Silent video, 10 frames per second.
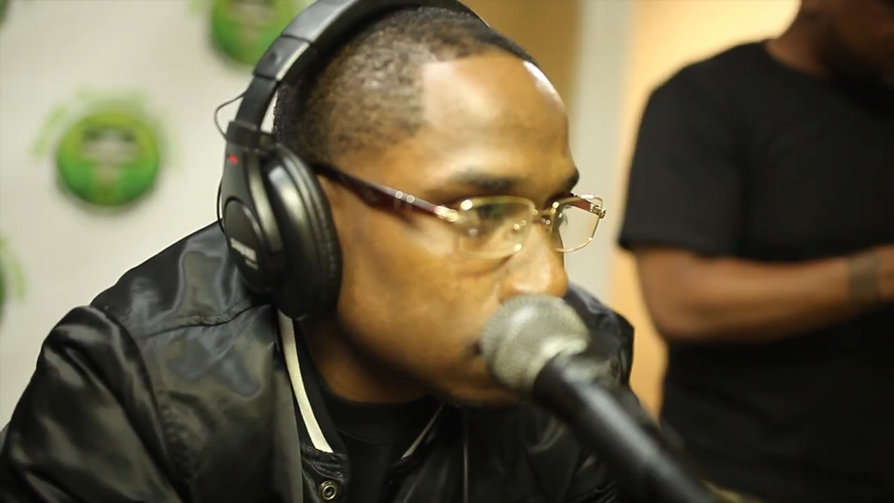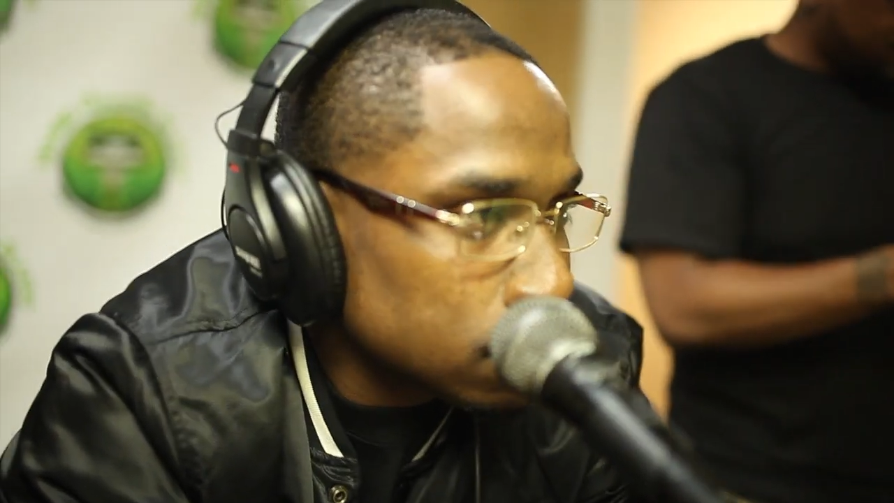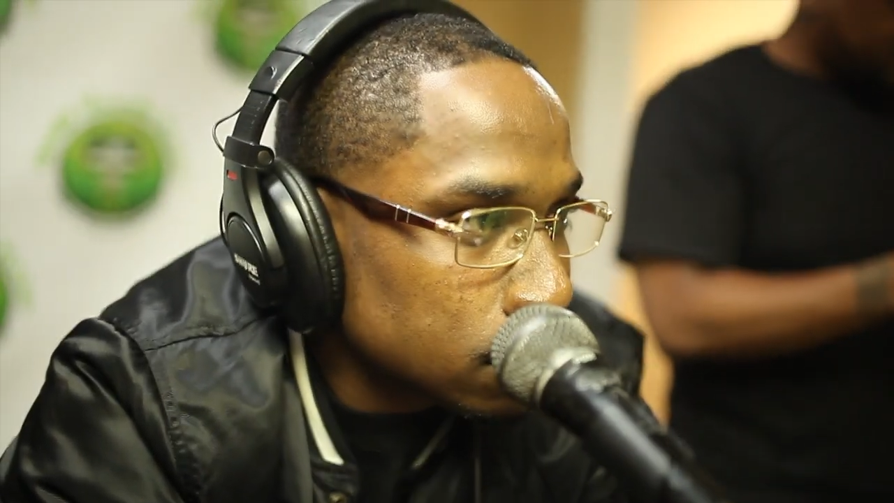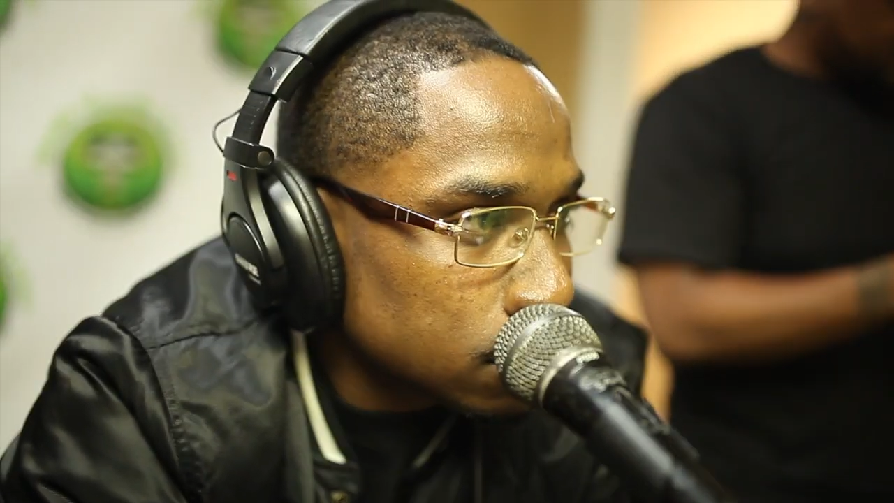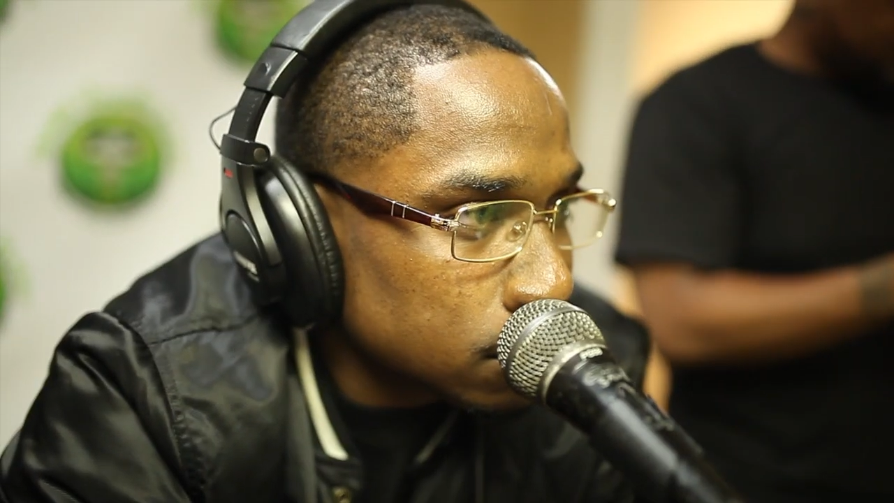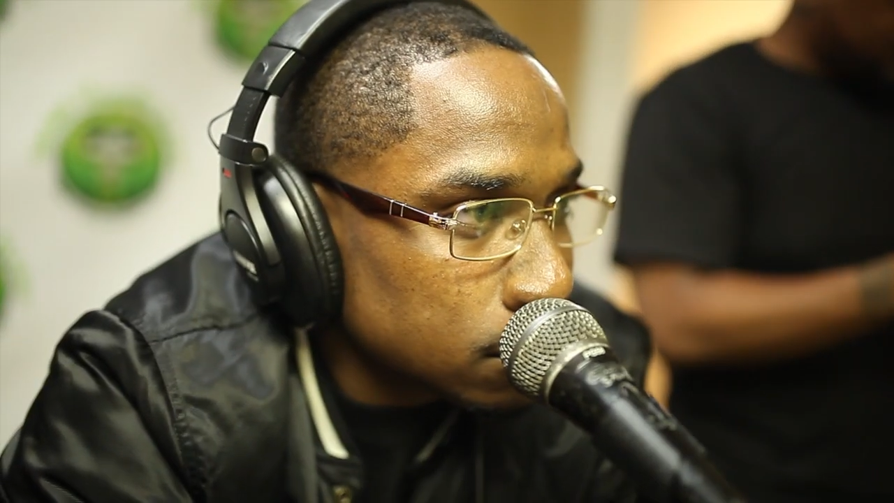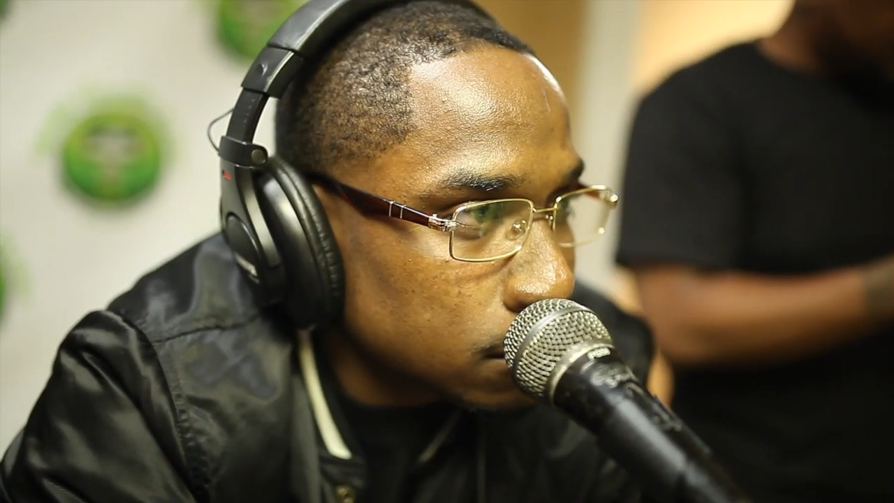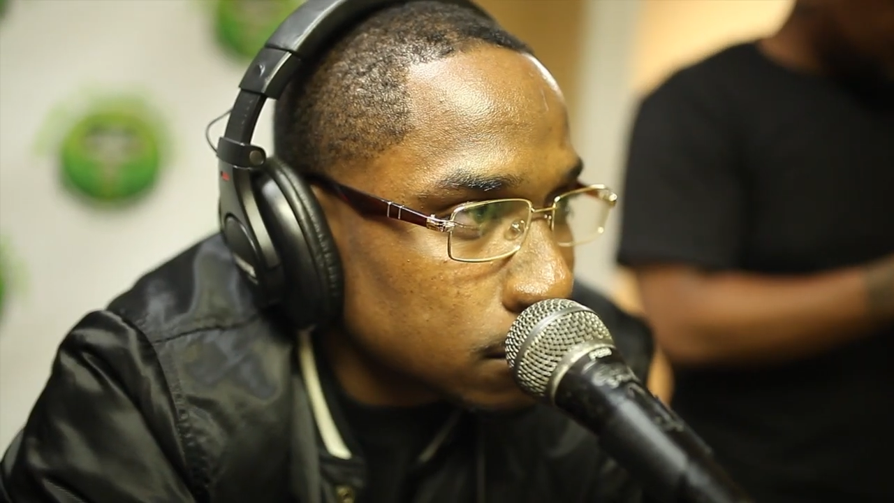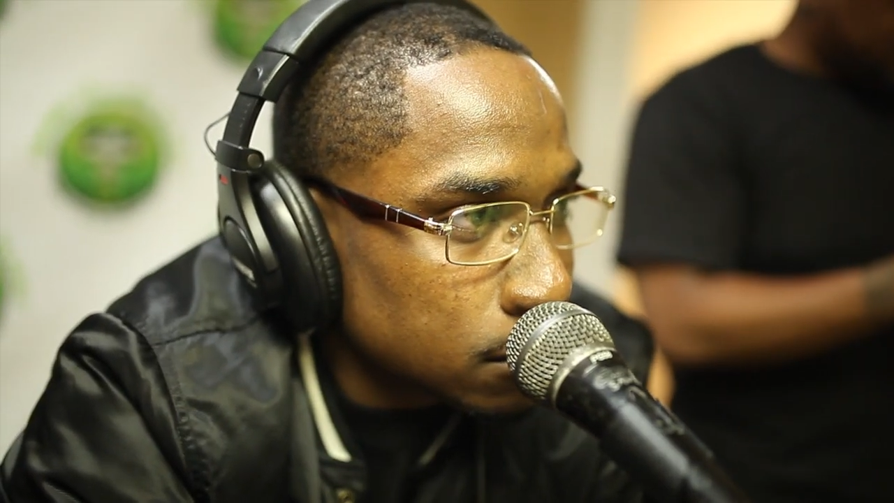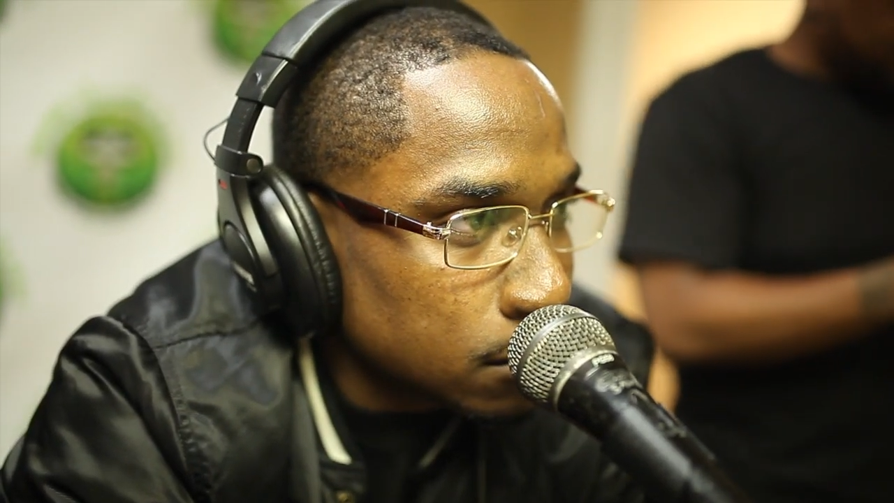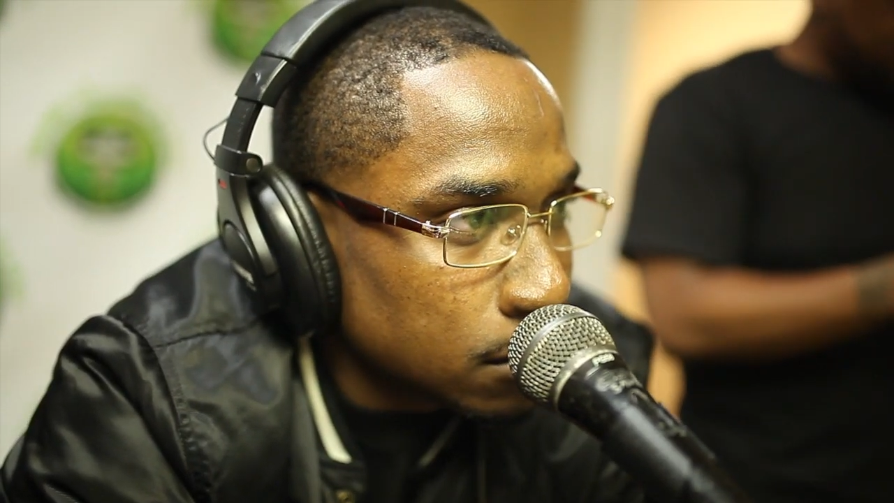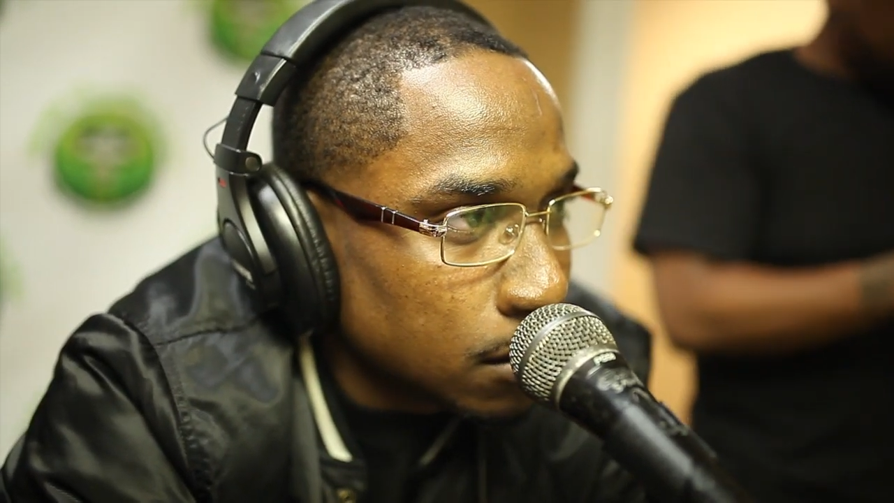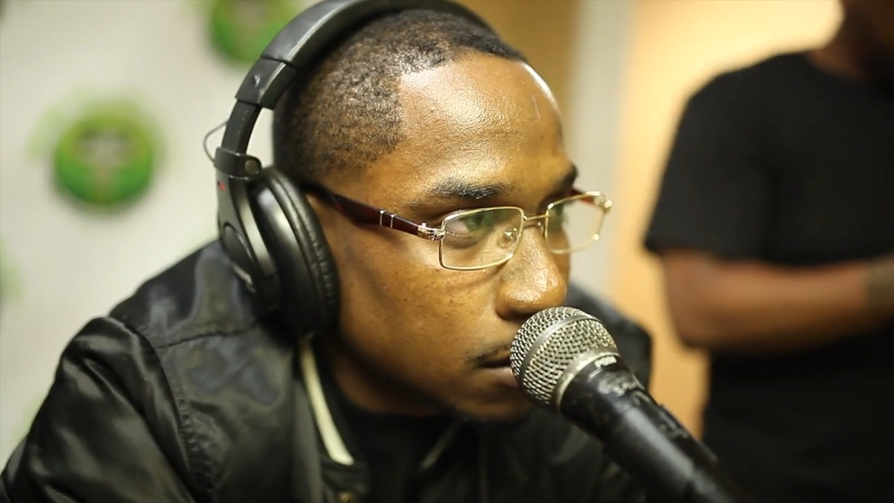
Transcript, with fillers: mixtape series.